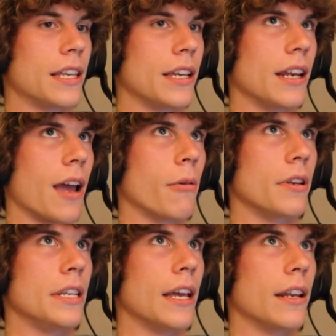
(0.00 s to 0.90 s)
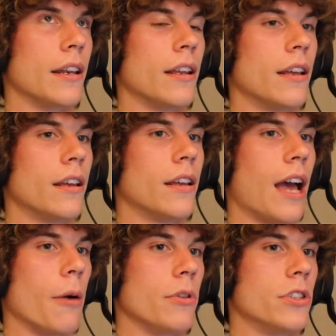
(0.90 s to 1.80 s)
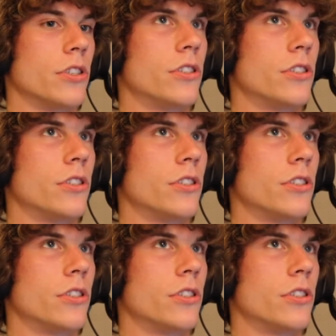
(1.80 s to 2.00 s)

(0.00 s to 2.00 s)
kit, I would